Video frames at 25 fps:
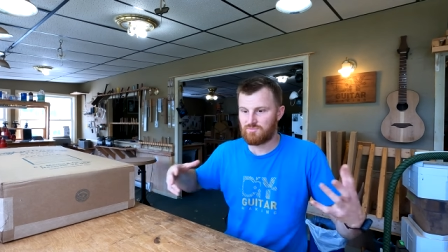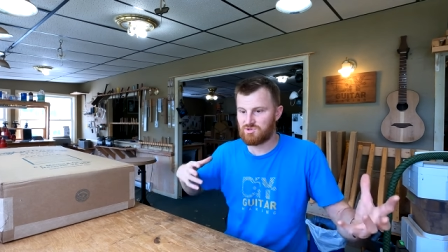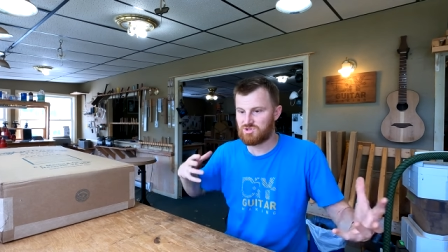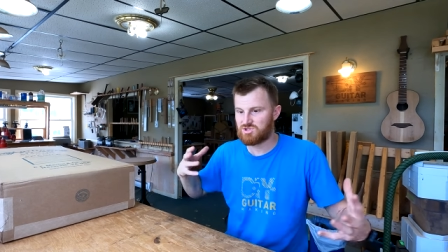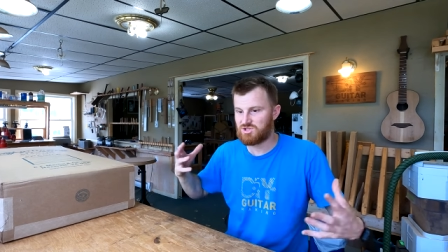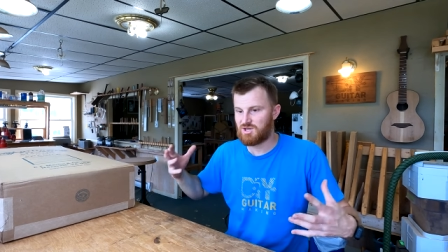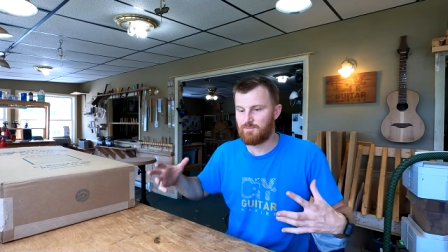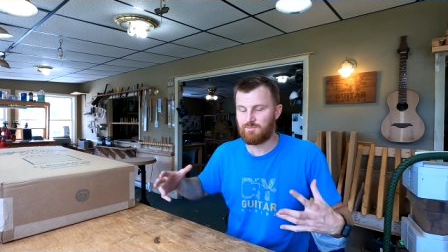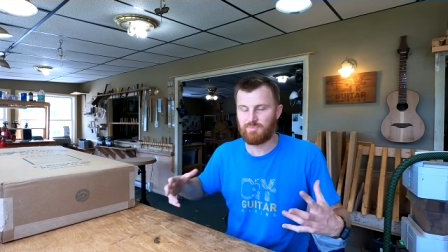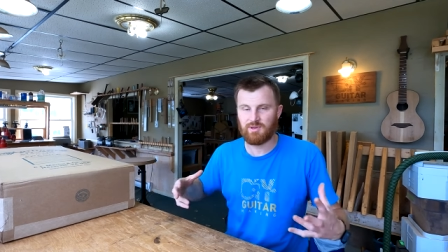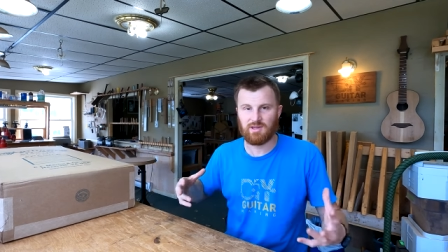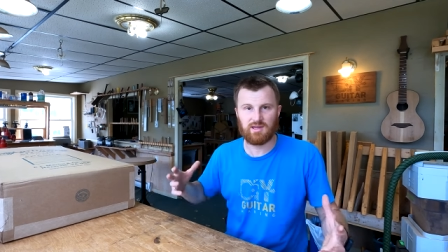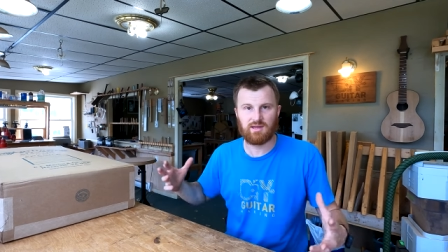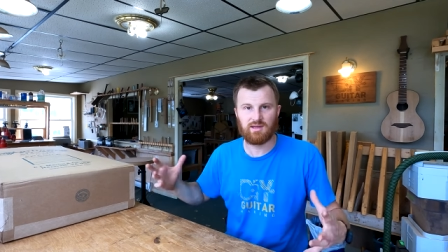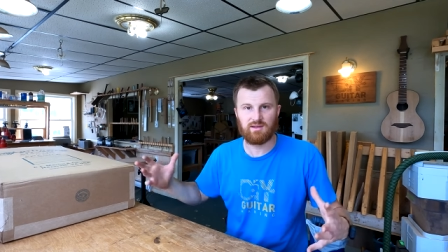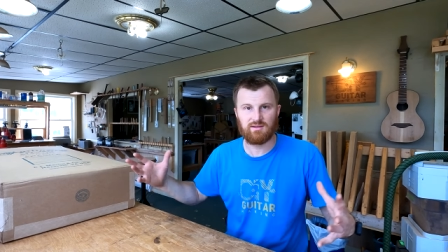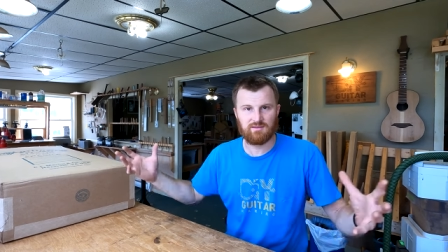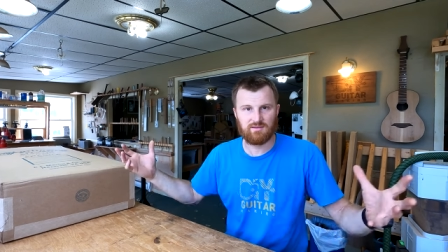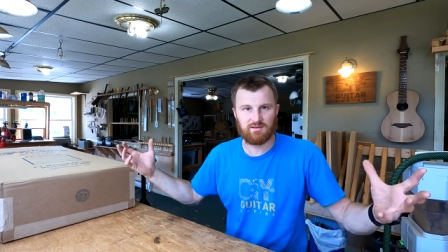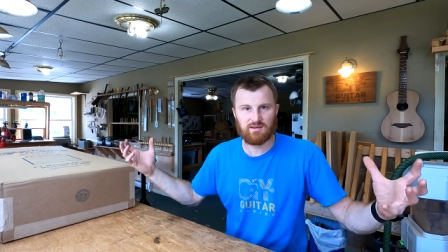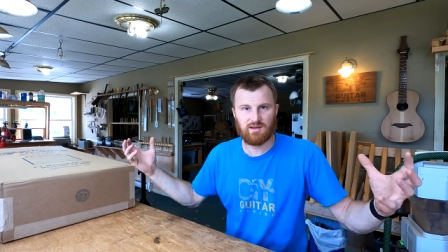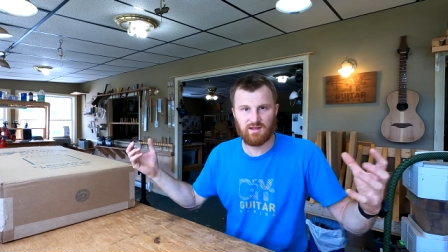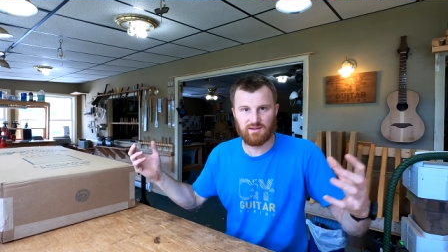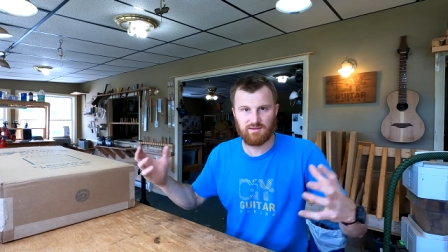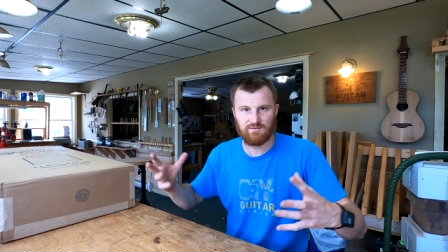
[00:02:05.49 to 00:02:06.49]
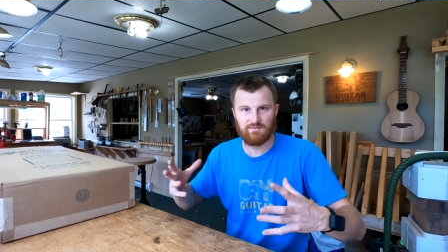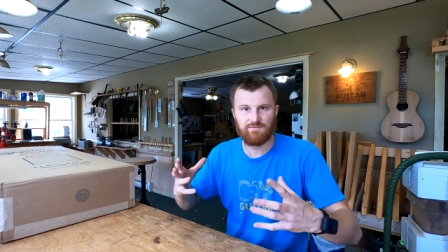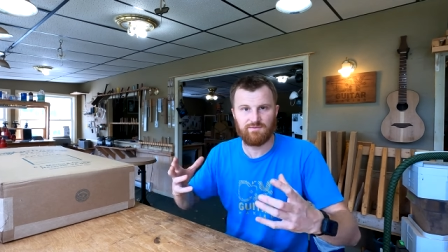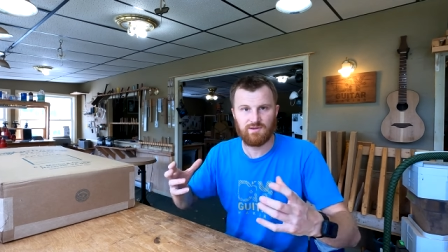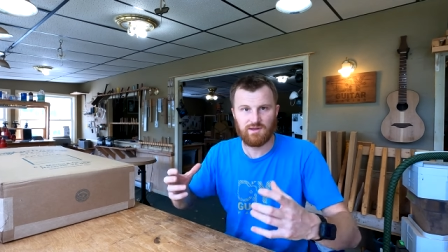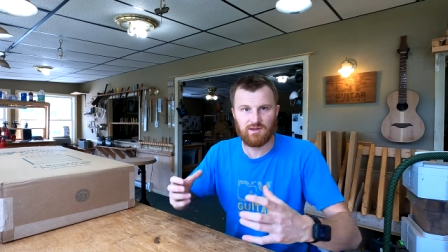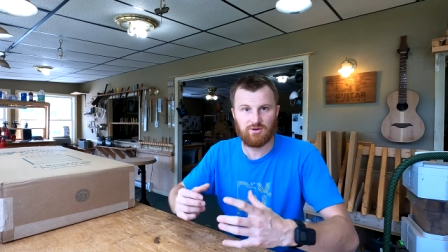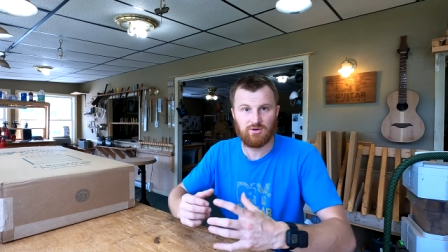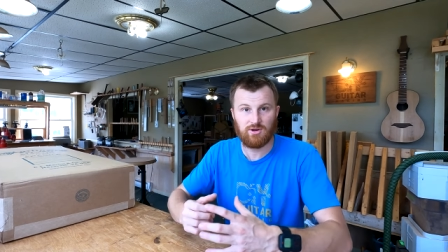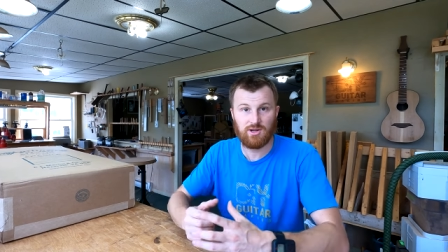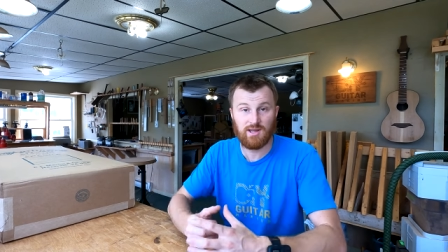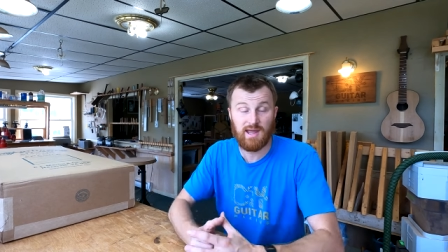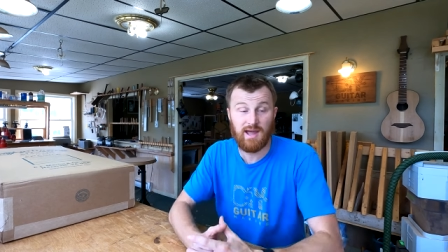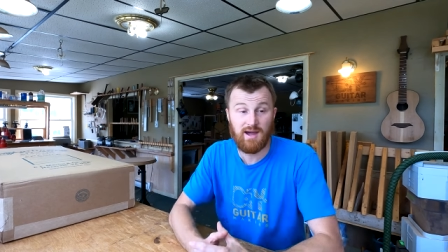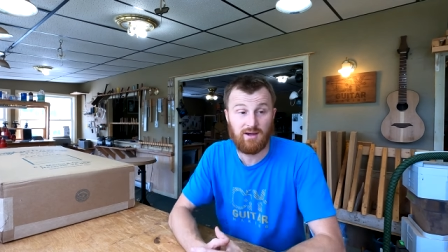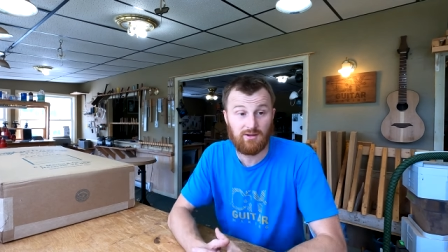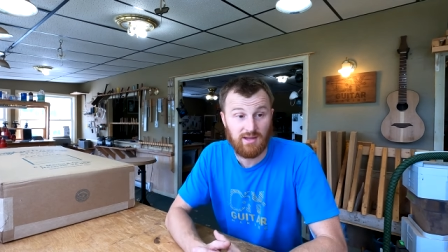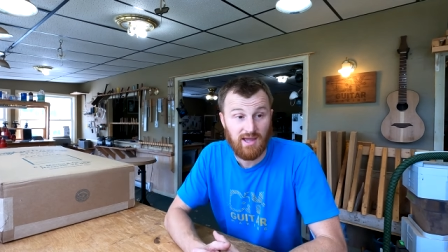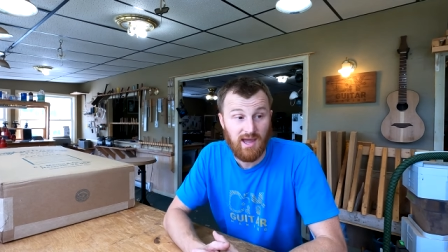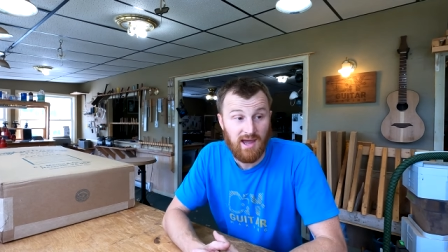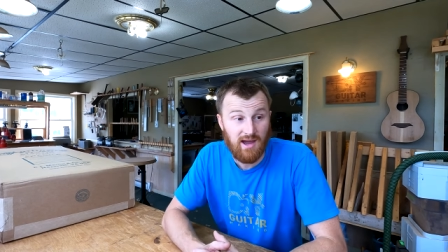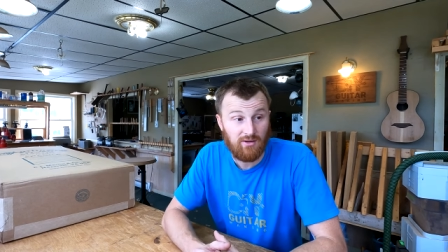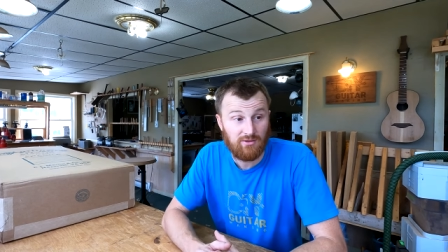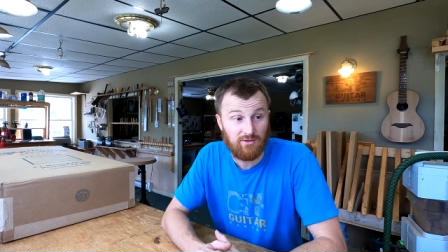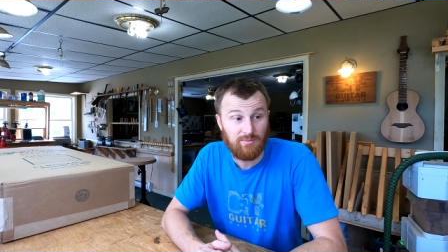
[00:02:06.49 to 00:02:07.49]
shipping and kind of figuring
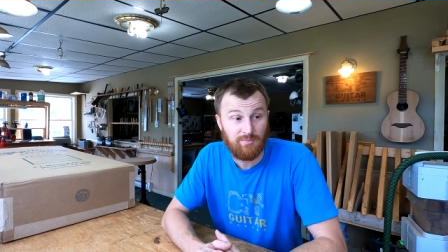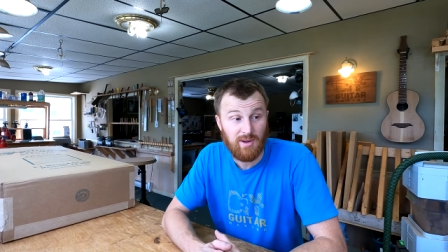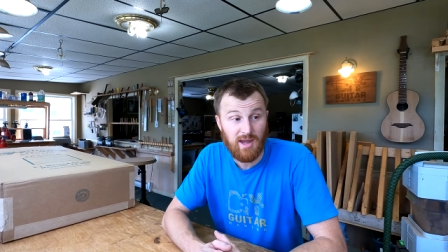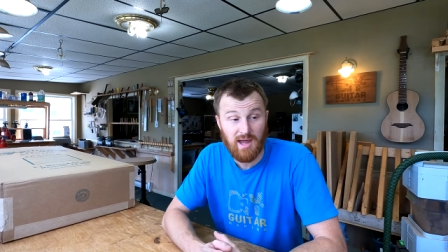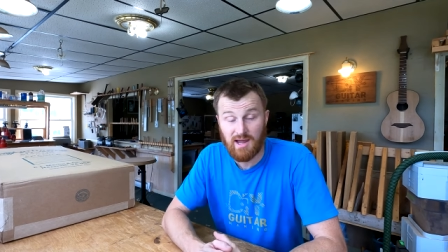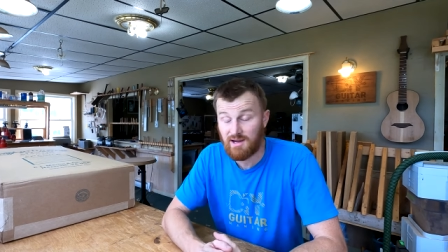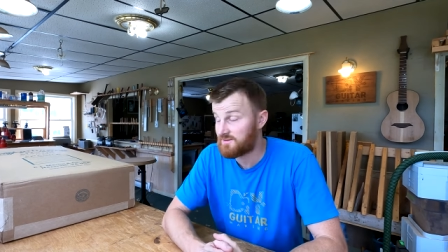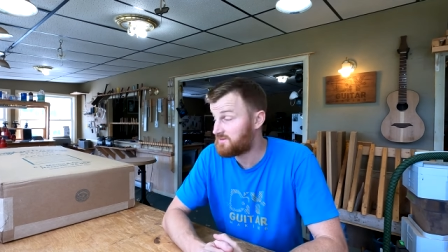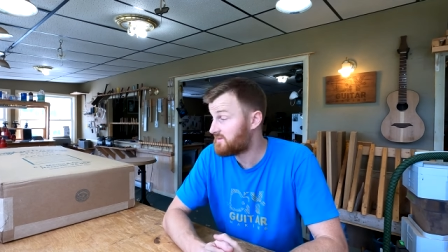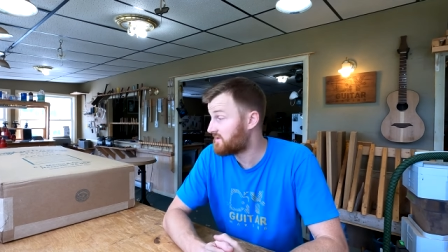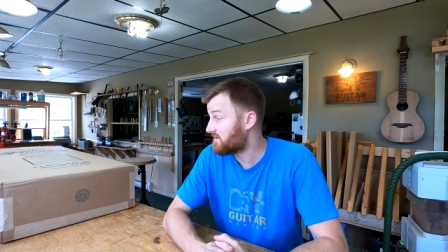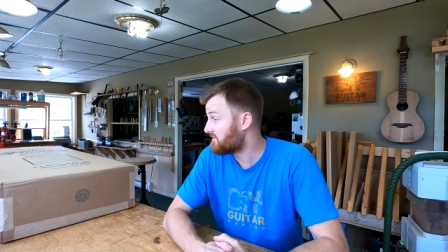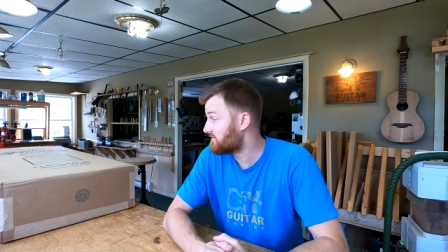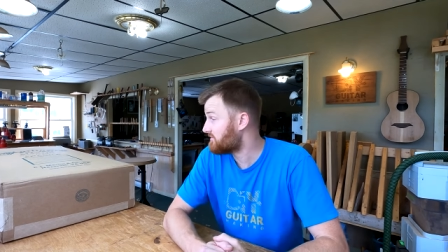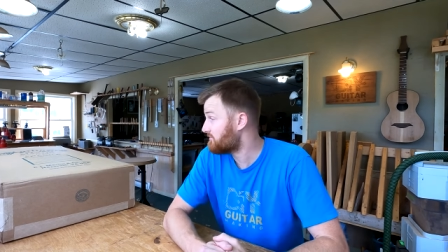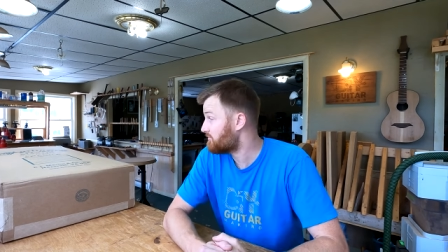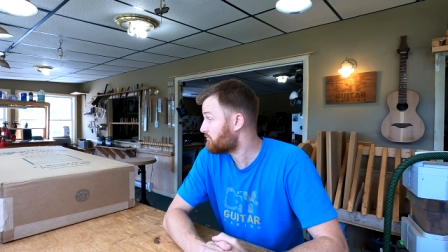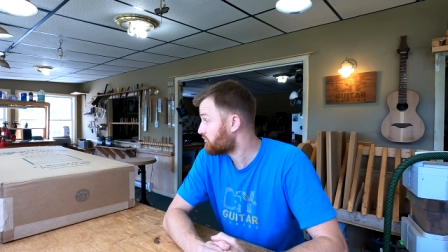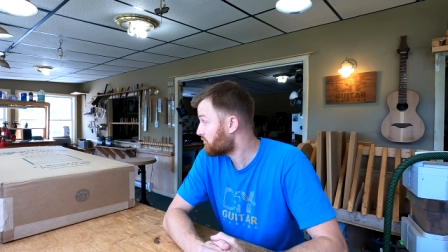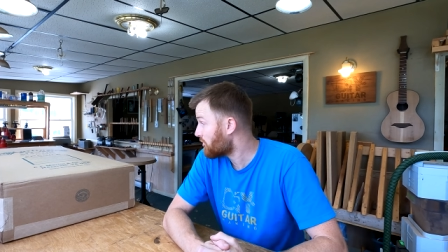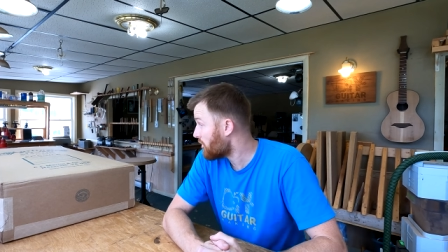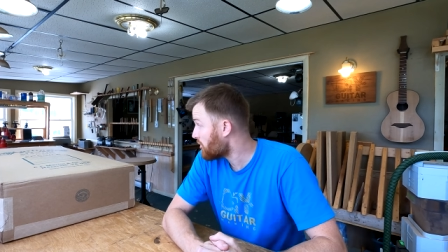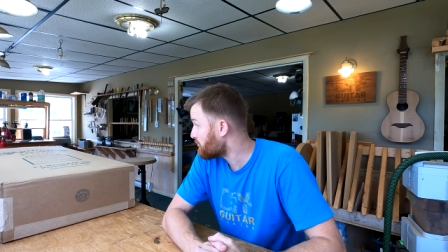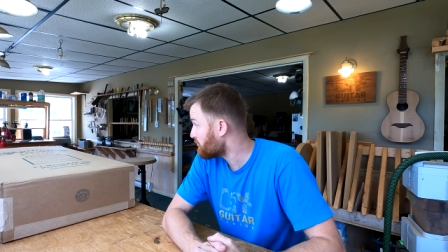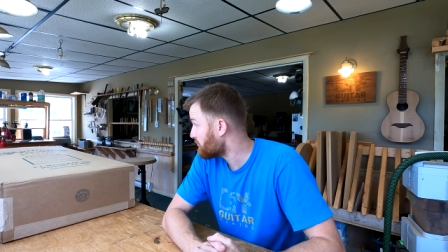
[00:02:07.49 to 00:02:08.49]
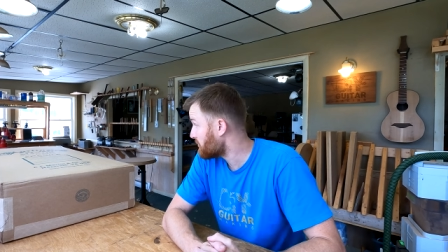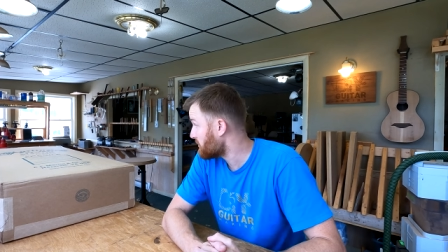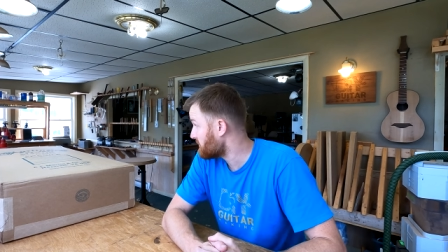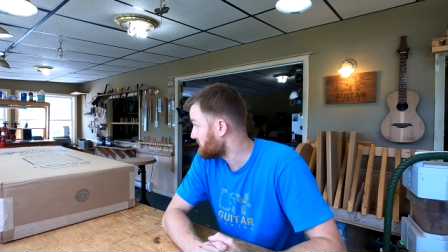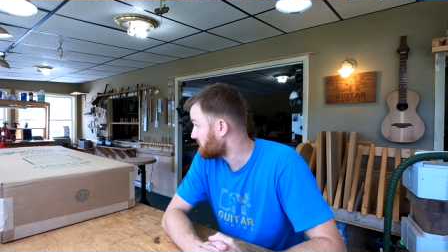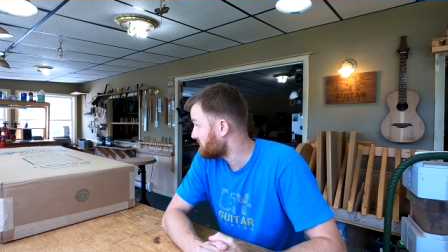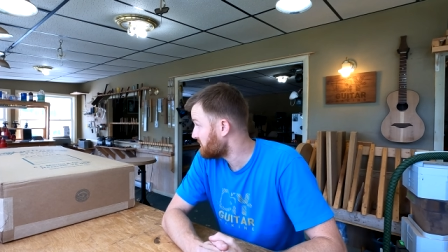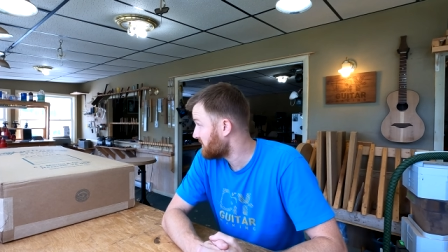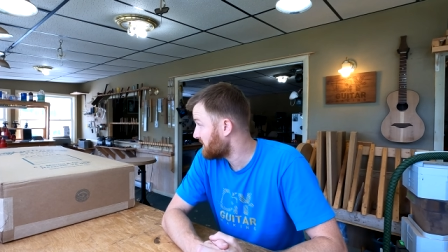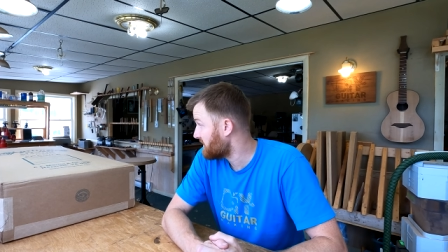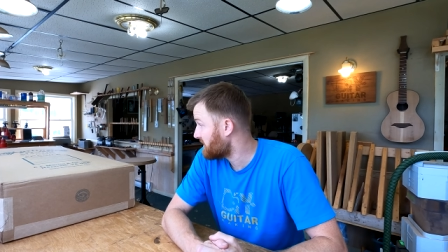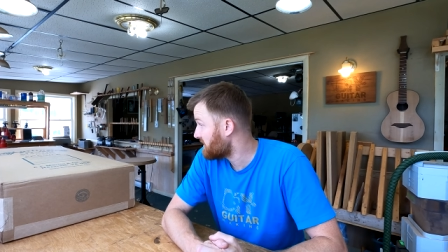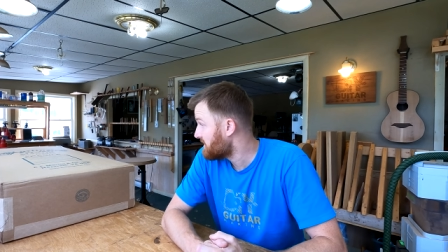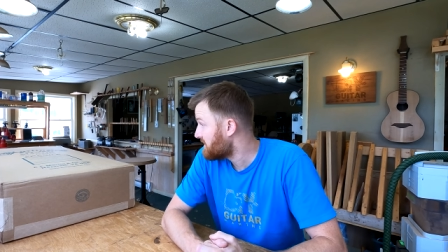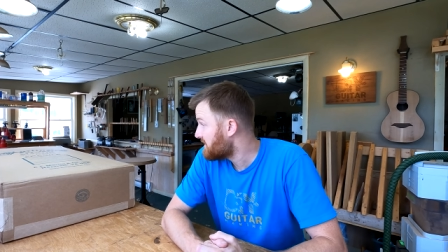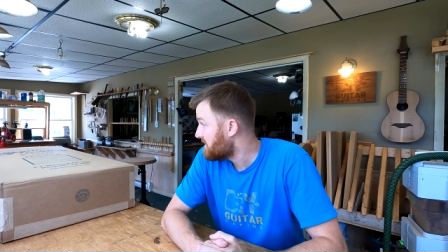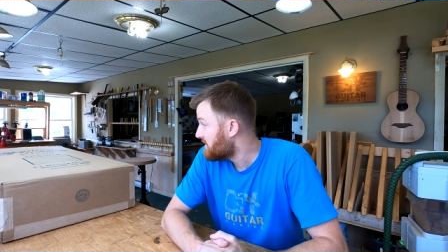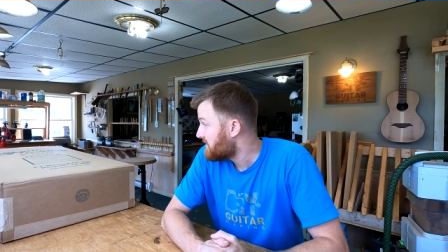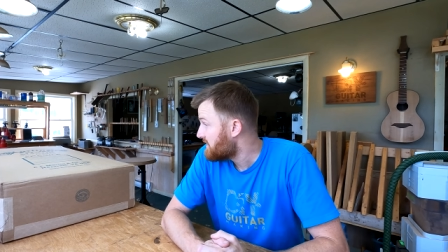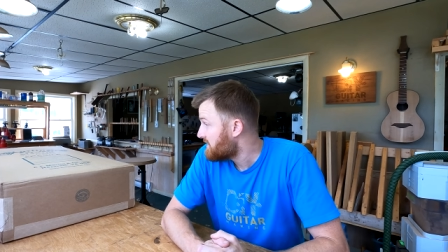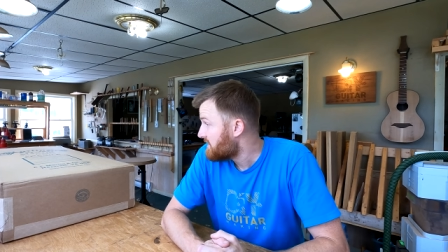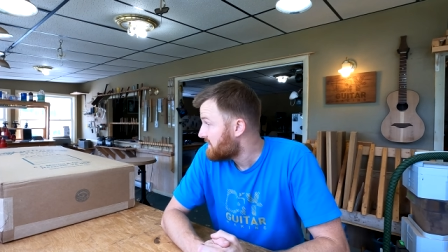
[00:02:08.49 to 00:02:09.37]
out how to pack things appropriately.